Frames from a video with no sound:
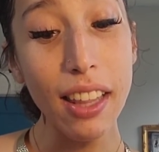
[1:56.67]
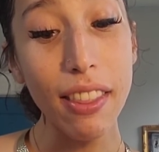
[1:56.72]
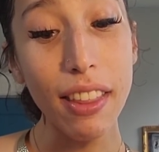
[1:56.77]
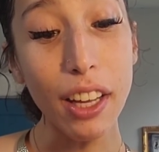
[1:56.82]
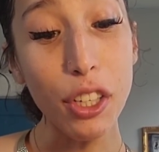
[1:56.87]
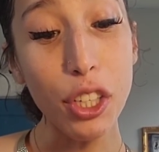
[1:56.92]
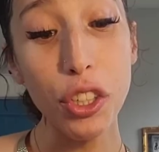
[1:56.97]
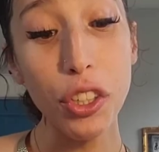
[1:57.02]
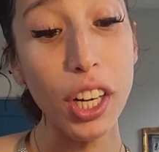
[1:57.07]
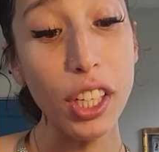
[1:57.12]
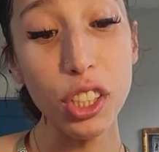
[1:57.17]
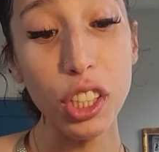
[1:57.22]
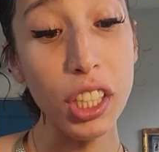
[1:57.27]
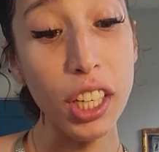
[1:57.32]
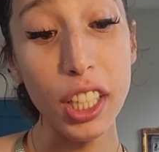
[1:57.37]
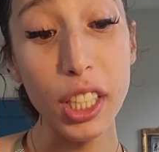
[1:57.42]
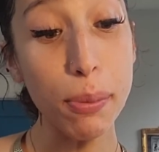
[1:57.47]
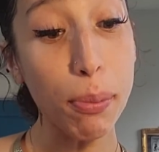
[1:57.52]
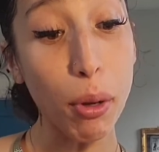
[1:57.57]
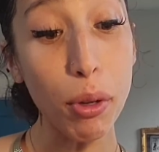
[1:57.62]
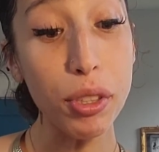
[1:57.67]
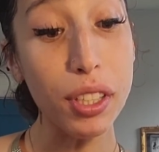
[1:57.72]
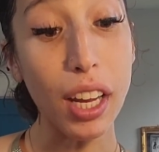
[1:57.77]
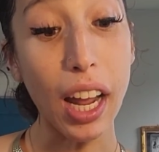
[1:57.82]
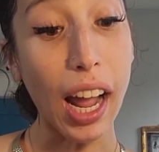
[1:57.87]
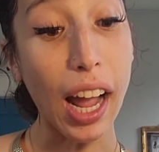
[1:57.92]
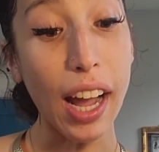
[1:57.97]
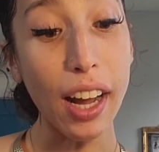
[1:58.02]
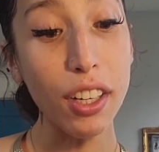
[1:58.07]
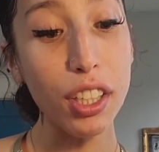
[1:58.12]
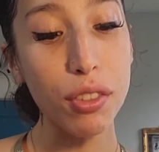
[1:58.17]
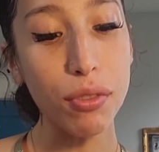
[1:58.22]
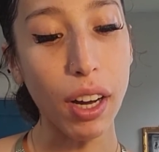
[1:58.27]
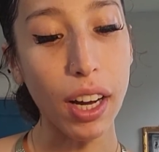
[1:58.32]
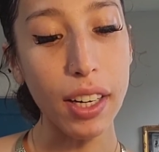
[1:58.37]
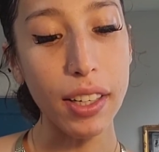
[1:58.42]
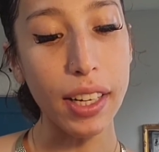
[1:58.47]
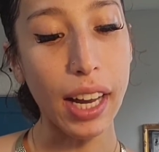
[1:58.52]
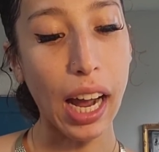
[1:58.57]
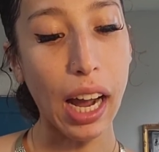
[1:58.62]
that you're actually not supposed to act
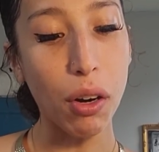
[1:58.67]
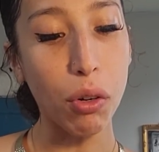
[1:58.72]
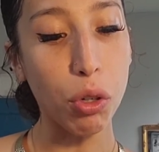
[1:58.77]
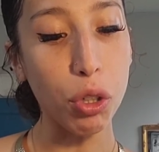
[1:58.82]
right now,